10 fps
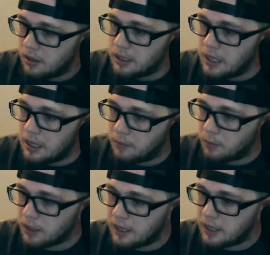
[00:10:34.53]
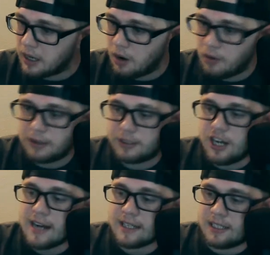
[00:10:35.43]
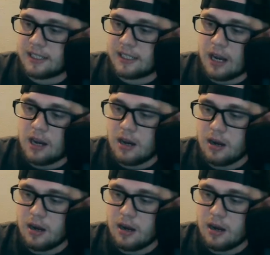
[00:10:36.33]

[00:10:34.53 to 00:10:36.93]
we're going to go with Jackson State